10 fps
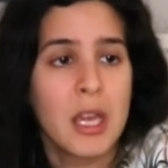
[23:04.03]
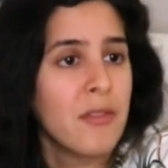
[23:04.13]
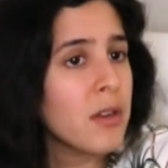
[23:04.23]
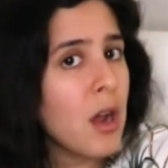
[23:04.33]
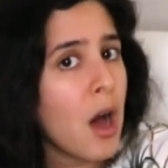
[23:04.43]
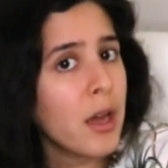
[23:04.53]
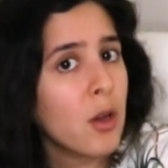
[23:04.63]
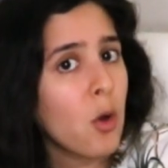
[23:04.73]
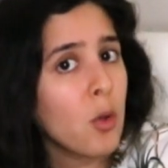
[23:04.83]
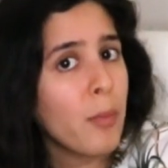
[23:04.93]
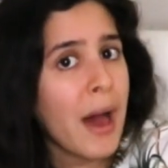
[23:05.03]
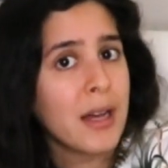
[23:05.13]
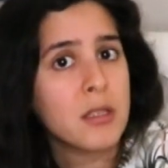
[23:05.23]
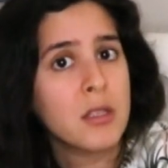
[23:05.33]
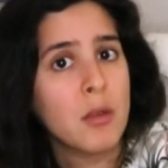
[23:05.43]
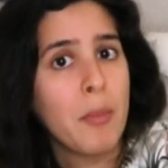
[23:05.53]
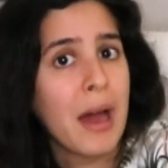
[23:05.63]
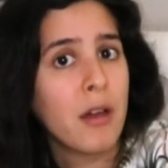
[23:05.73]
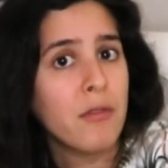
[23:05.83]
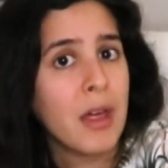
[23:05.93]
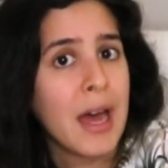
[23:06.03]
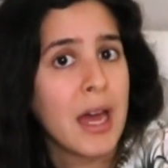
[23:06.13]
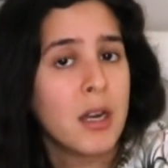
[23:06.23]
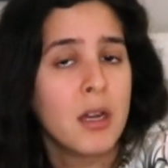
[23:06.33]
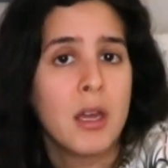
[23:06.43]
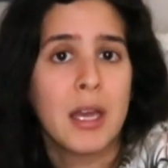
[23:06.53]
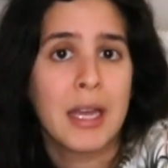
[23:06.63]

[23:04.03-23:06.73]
Even hot and cold packs to the back of the head